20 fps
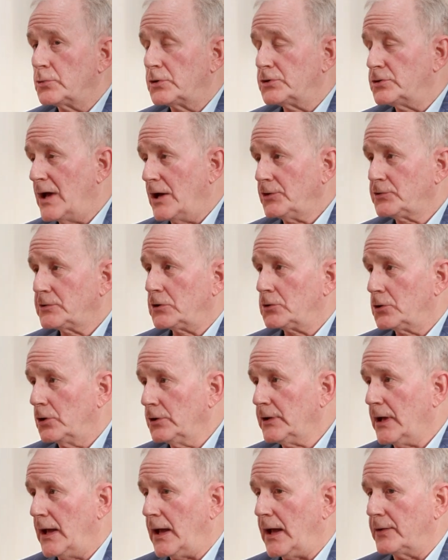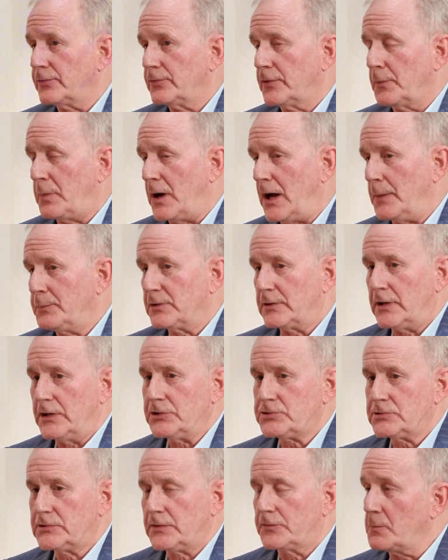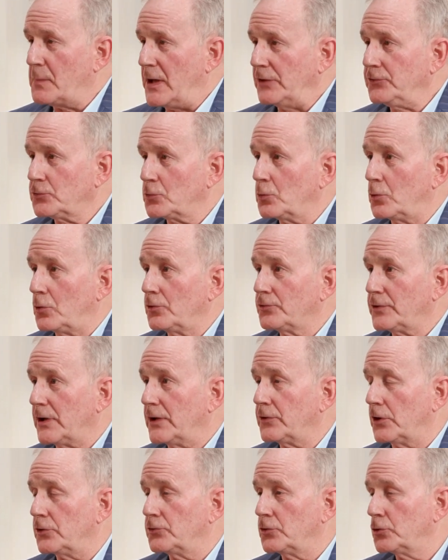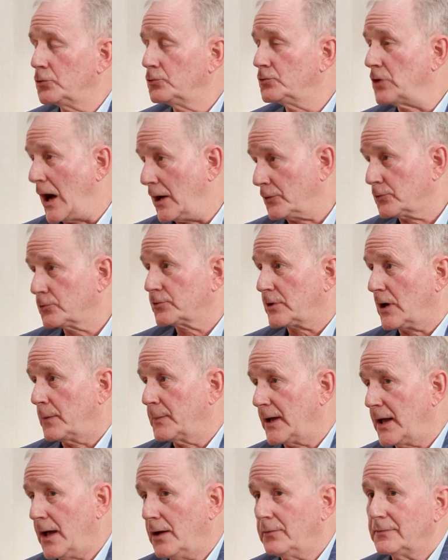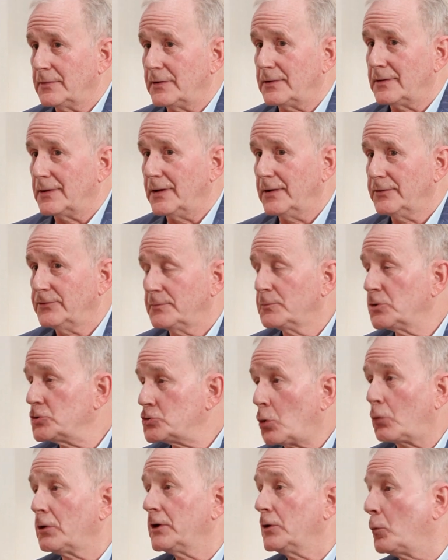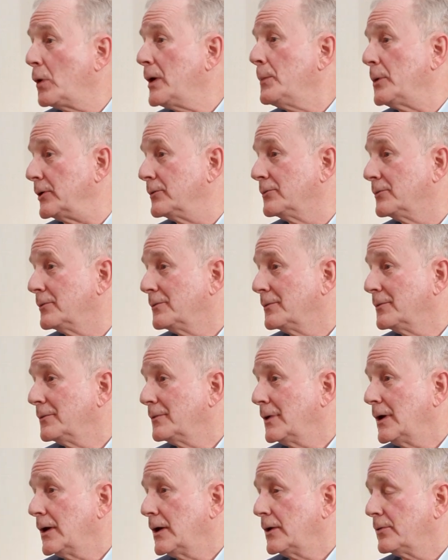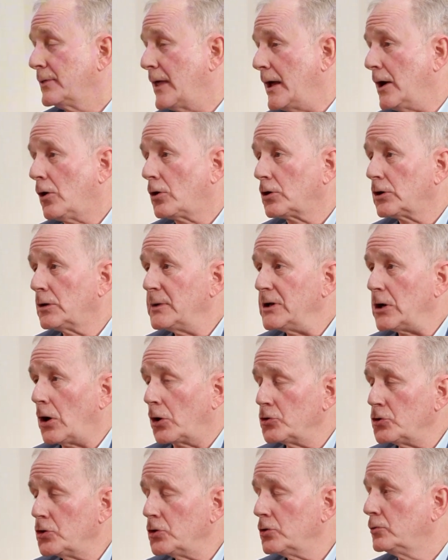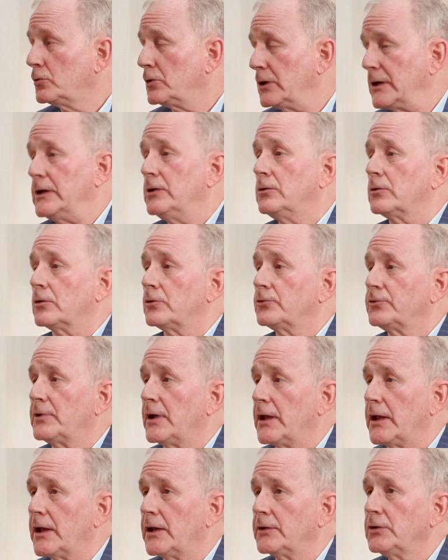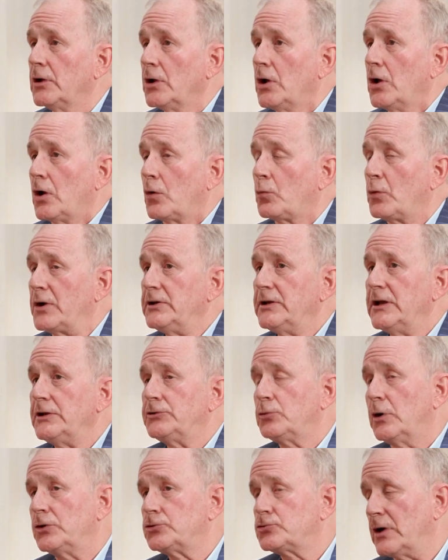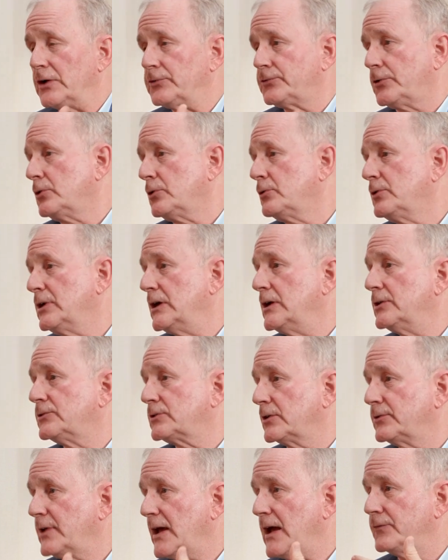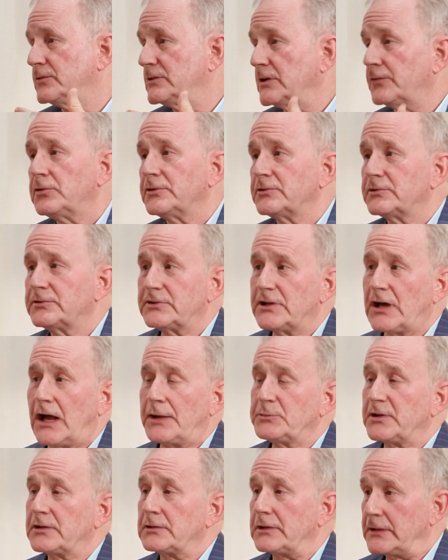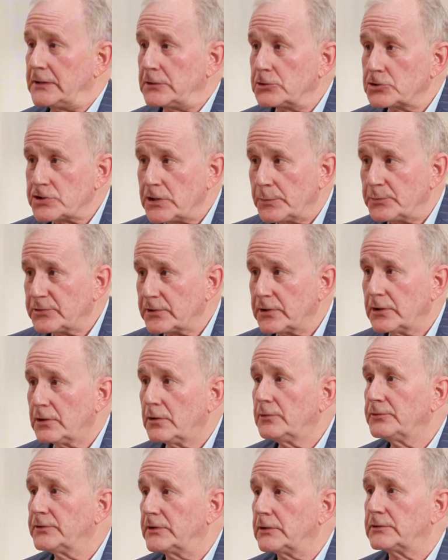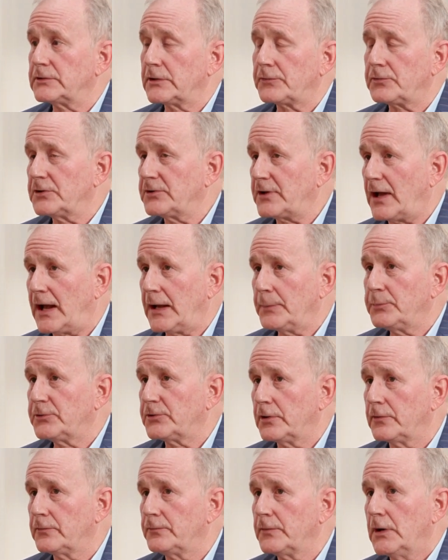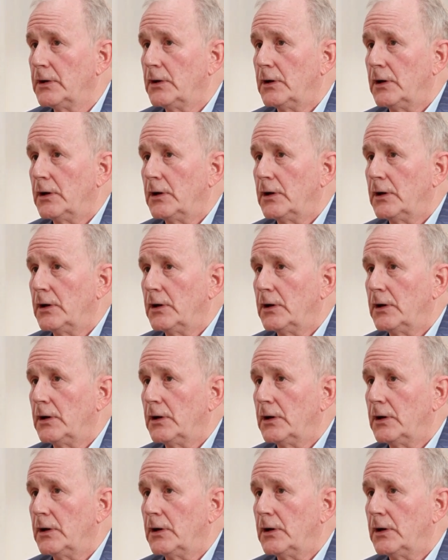when you actually look at the population of the med schools and the new doctors coming out, it's the majority women. They are going to be our new leaders, and we need to address their needs because they have different types of leadership skill, different types of